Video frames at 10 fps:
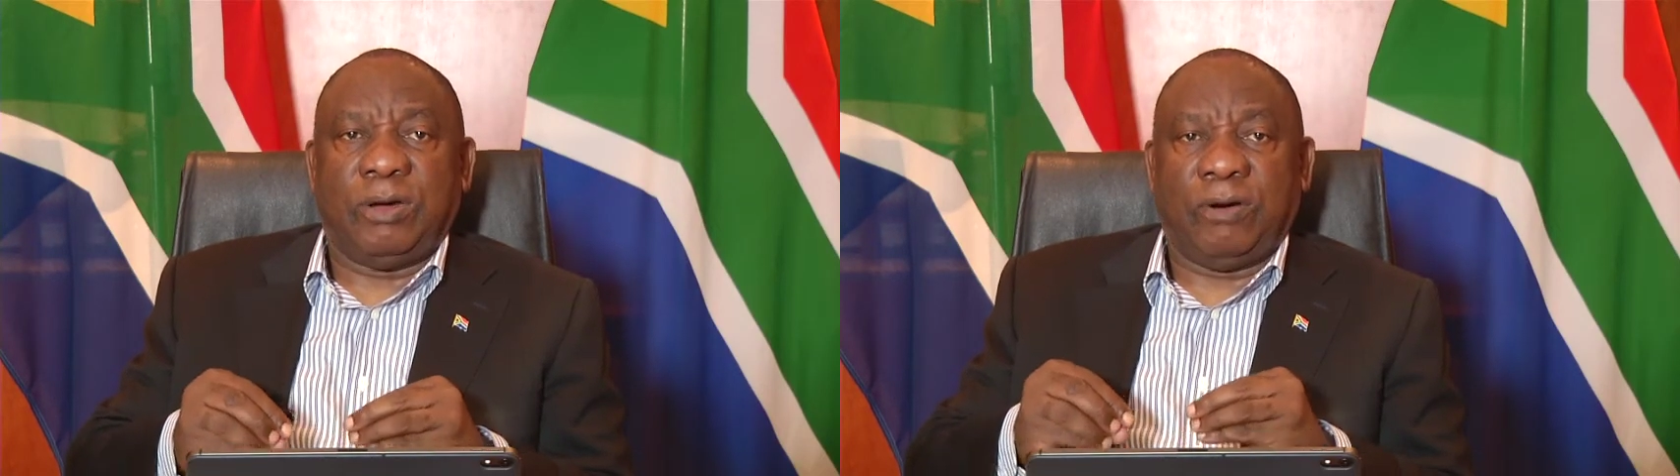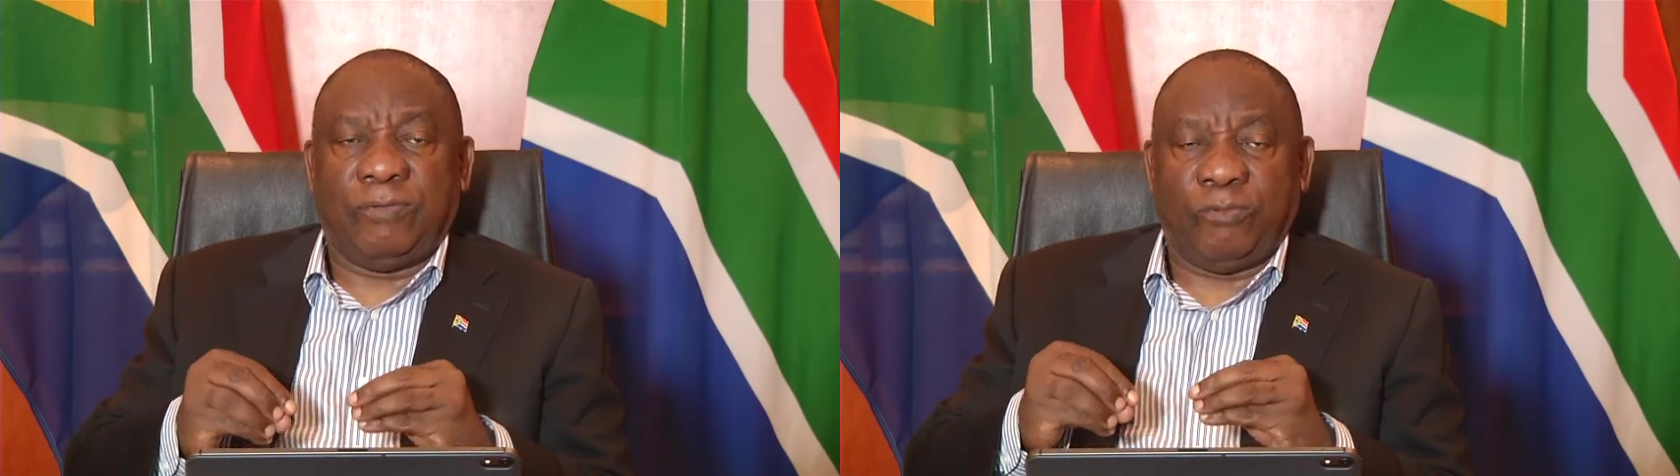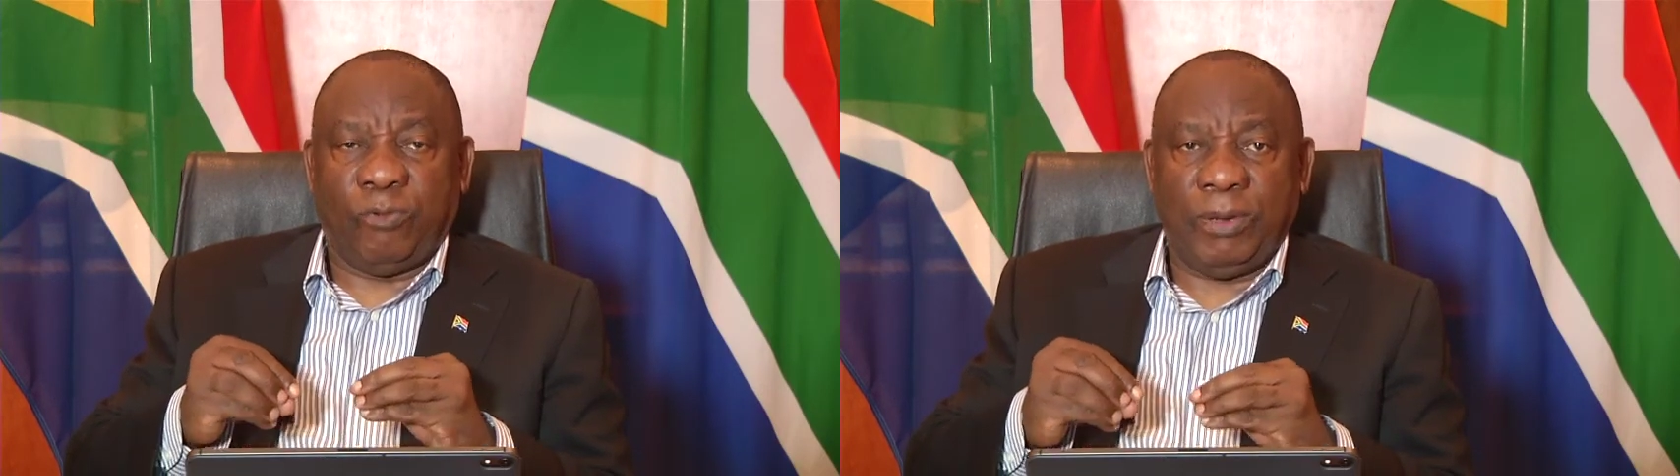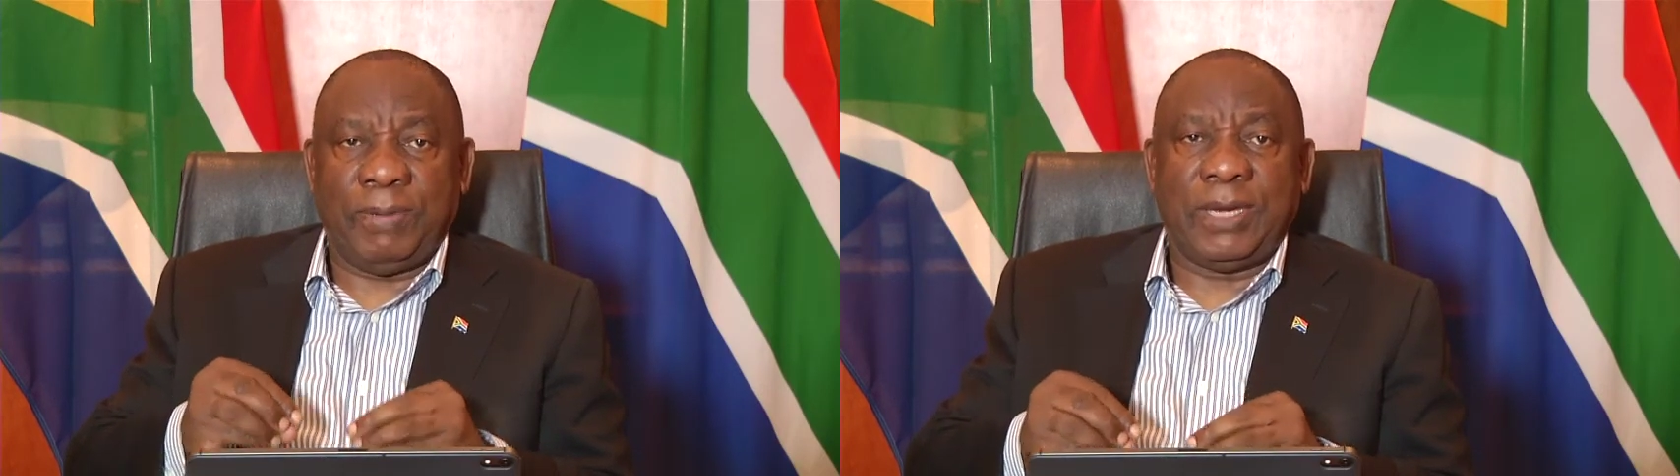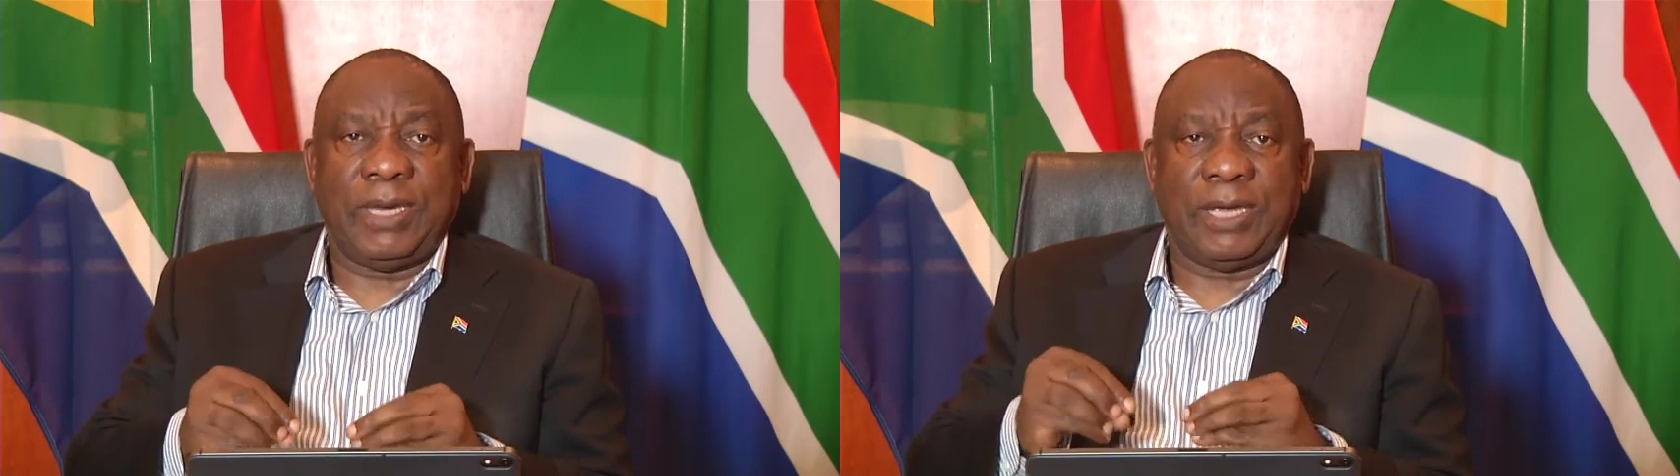of
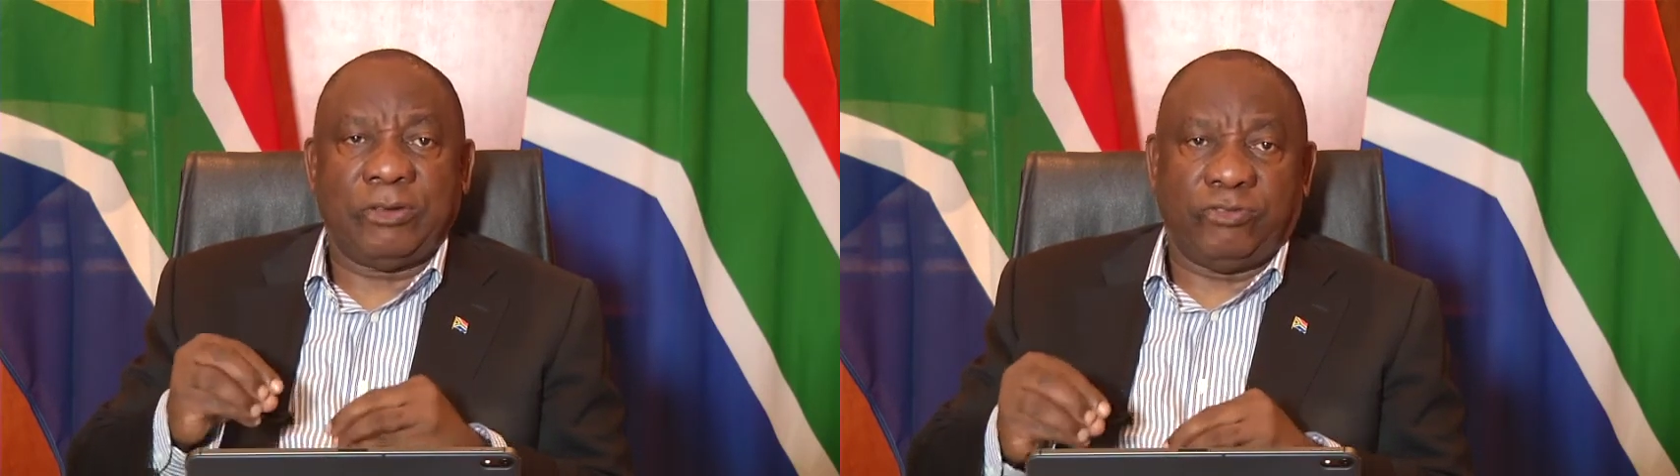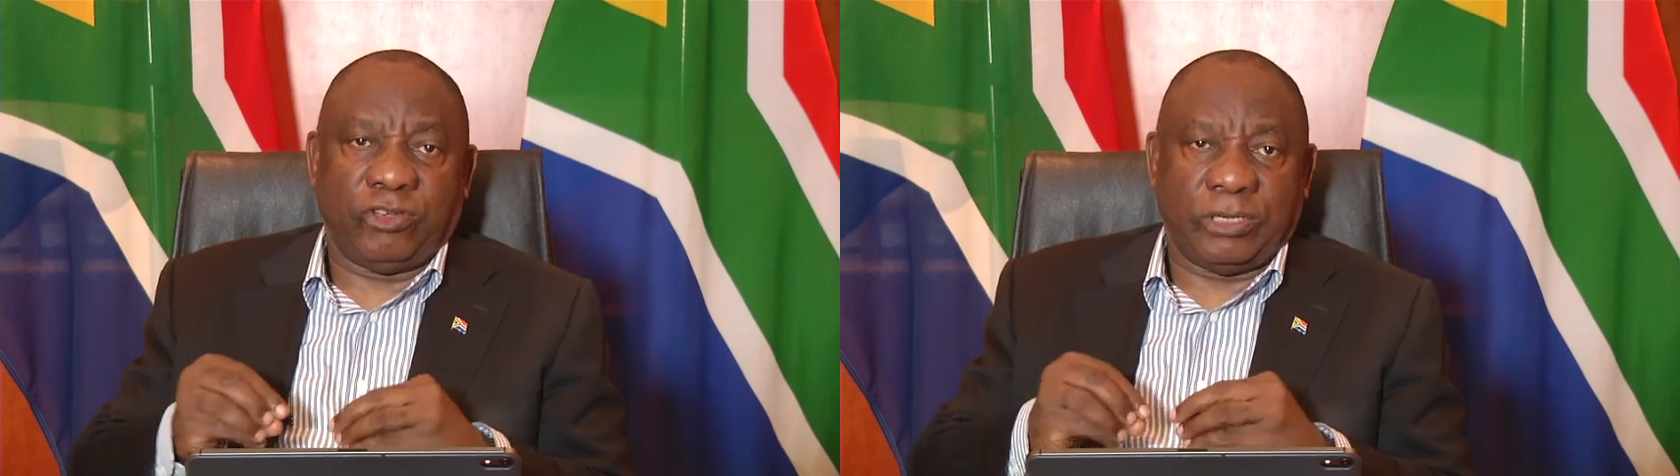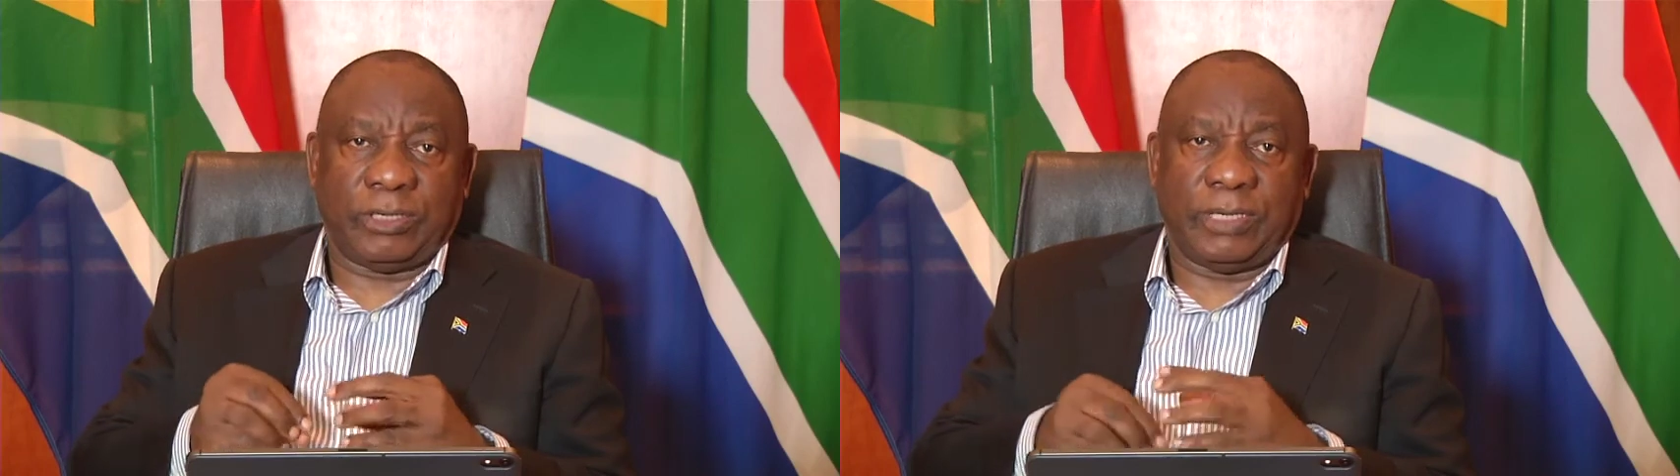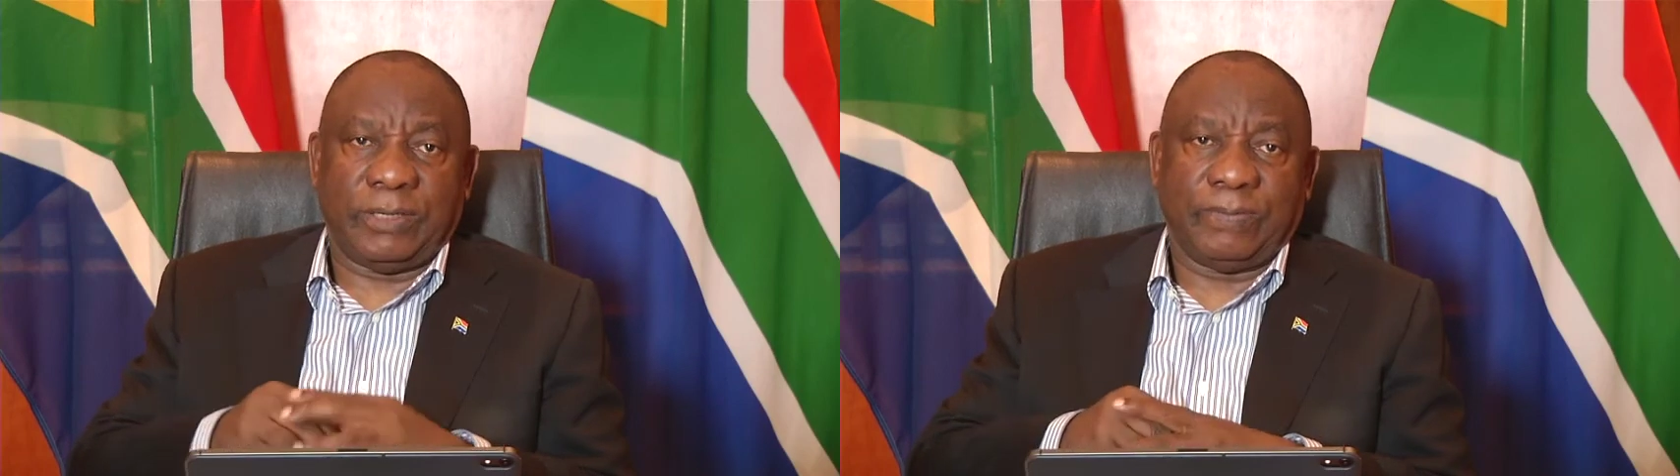women and children.